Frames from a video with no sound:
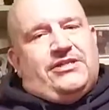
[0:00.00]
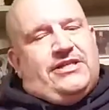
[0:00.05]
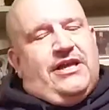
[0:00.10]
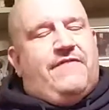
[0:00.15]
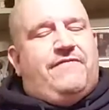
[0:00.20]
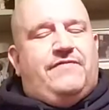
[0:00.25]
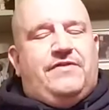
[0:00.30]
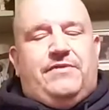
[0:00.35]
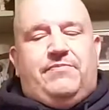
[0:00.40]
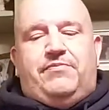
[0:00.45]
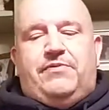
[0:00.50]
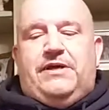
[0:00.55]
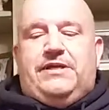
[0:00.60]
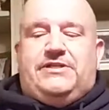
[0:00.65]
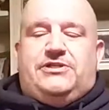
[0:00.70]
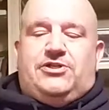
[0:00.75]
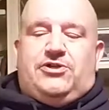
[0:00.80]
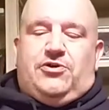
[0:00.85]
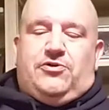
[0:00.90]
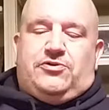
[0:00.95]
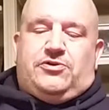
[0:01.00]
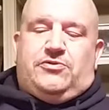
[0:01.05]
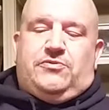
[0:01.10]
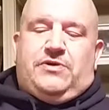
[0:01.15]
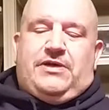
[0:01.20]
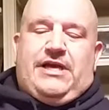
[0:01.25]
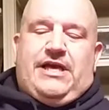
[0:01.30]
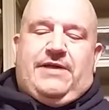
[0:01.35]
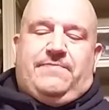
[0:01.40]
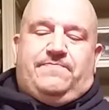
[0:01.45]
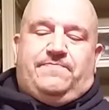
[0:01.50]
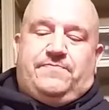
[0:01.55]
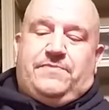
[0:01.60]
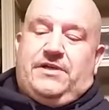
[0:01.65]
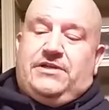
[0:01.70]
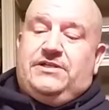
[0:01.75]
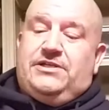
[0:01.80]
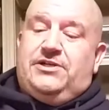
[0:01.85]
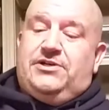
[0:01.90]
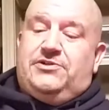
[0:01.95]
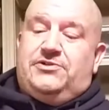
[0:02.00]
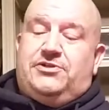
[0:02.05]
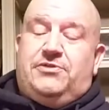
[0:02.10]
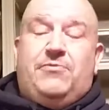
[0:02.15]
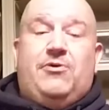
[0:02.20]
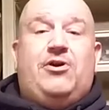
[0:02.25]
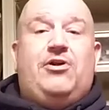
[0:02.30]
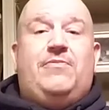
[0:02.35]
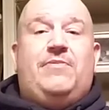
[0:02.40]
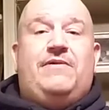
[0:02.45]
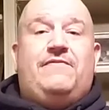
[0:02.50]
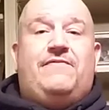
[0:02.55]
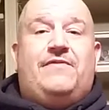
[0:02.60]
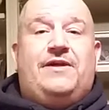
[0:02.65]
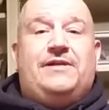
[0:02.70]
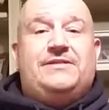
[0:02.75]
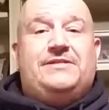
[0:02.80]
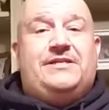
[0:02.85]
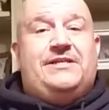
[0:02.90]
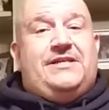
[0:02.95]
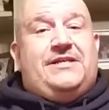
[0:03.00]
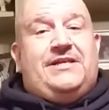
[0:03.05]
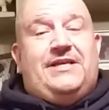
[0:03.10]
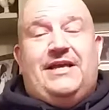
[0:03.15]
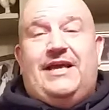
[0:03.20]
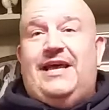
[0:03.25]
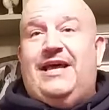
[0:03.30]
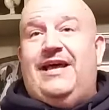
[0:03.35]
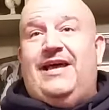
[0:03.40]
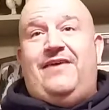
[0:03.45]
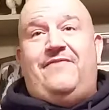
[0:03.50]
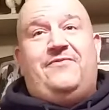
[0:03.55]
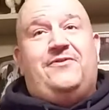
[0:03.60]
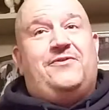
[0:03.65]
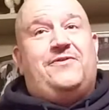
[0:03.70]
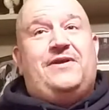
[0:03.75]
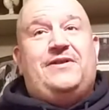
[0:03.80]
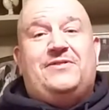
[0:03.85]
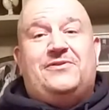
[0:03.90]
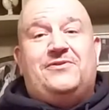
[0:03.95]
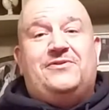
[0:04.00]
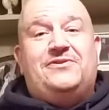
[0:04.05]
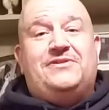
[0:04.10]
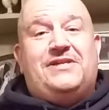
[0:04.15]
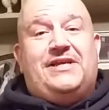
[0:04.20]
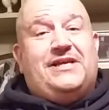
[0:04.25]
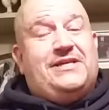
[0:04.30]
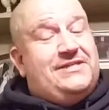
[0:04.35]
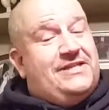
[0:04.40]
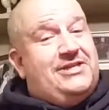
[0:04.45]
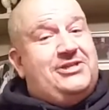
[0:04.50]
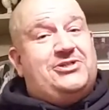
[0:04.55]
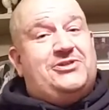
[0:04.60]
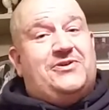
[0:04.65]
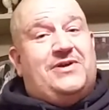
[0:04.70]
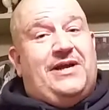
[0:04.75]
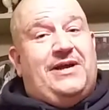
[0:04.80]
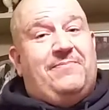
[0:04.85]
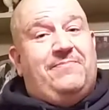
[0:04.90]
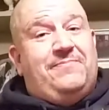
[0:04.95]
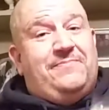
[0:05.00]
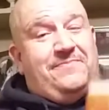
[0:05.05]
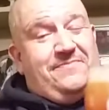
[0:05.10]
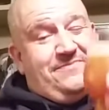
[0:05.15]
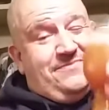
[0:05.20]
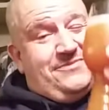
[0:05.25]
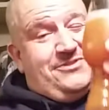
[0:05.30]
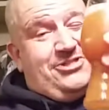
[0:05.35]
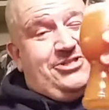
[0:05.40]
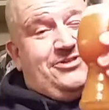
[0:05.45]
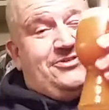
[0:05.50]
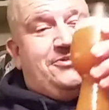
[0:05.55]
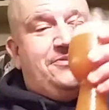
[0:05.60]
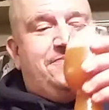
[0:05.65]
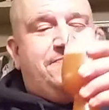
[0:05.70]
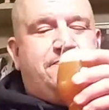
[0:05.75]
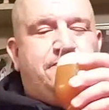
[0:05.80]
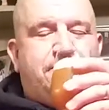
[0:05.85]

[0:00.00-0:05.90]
Definitely a place to go to again. Until tomorrow, my friends. Have a great Thursday, because I sure am. Cheers.